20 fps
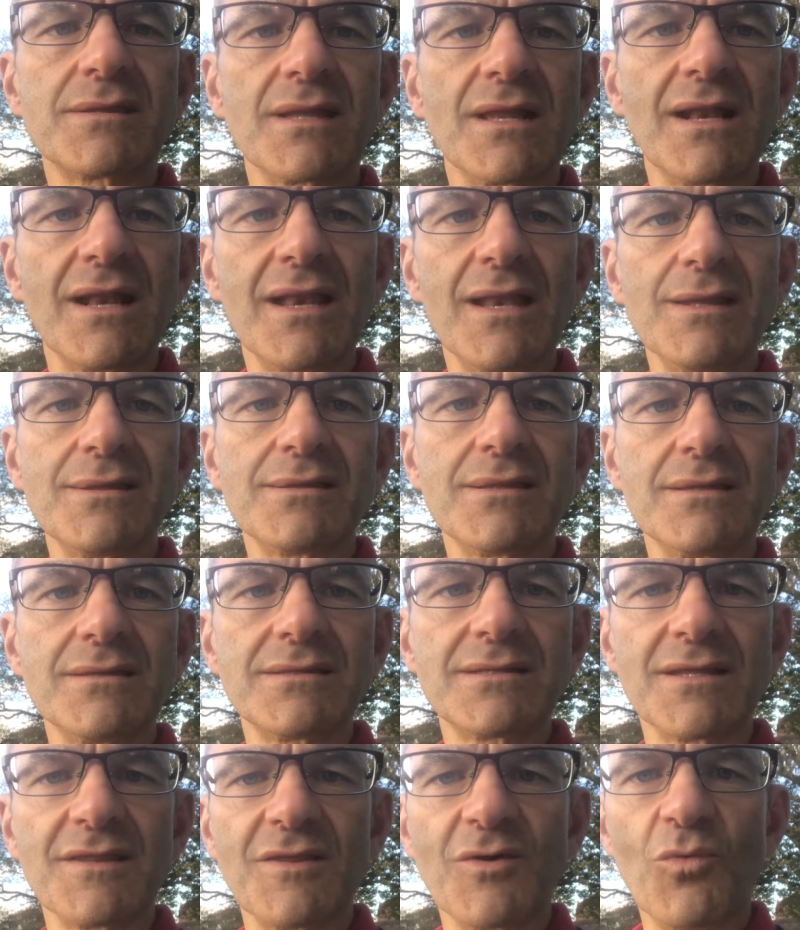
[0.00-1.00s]
to listen
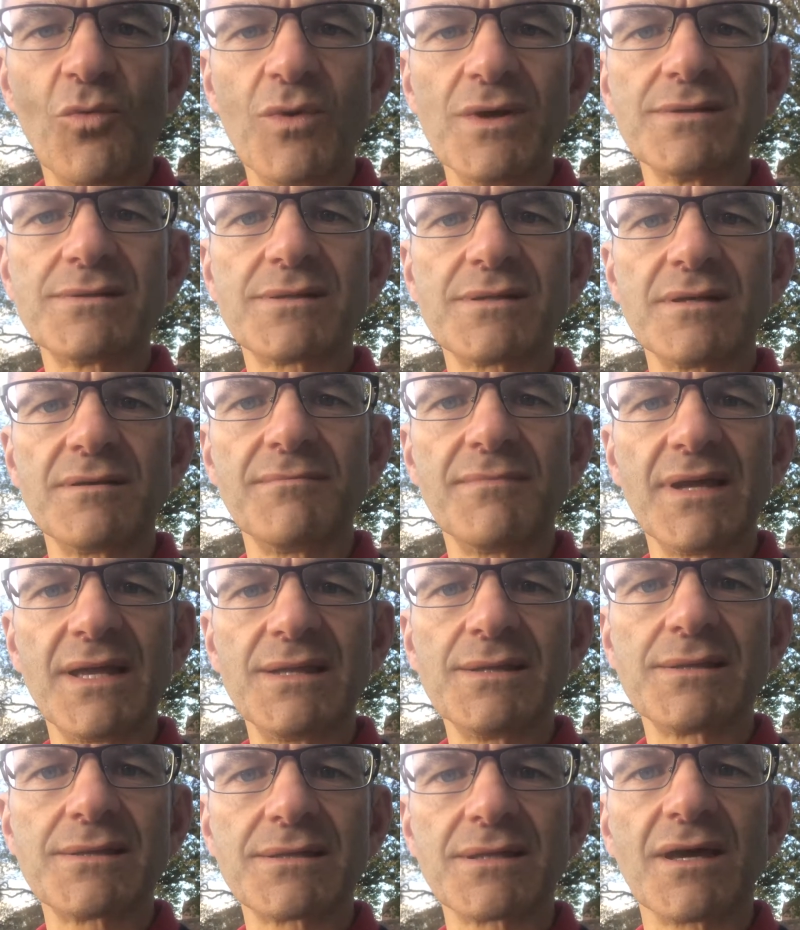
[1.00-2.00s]
to the wisdom
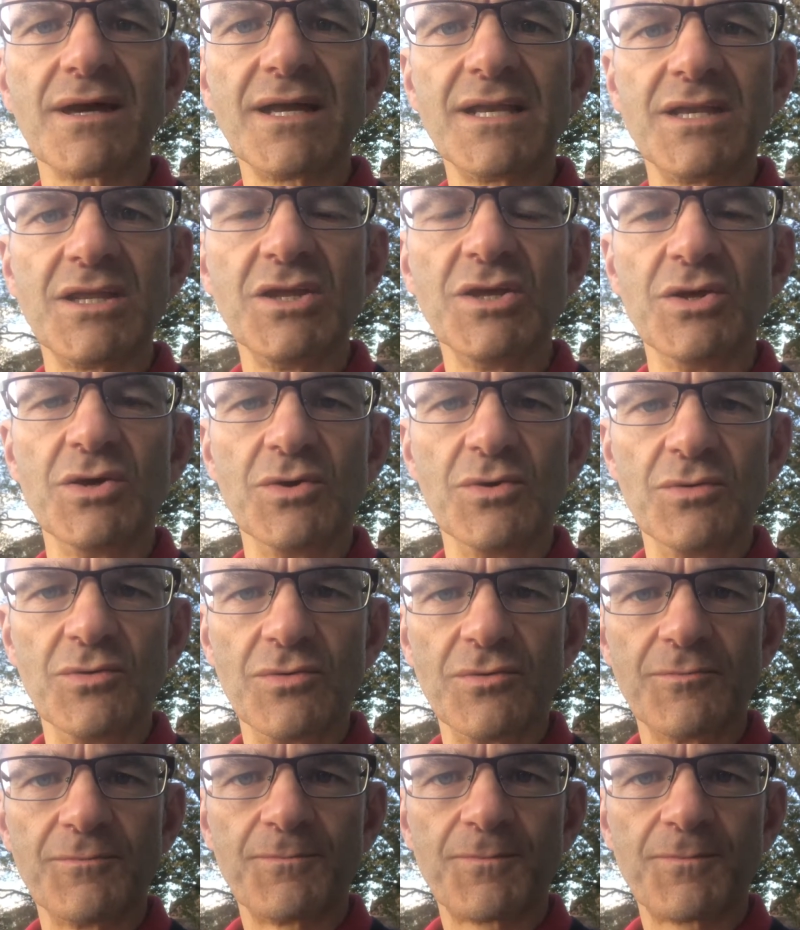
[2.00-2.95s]
inside you.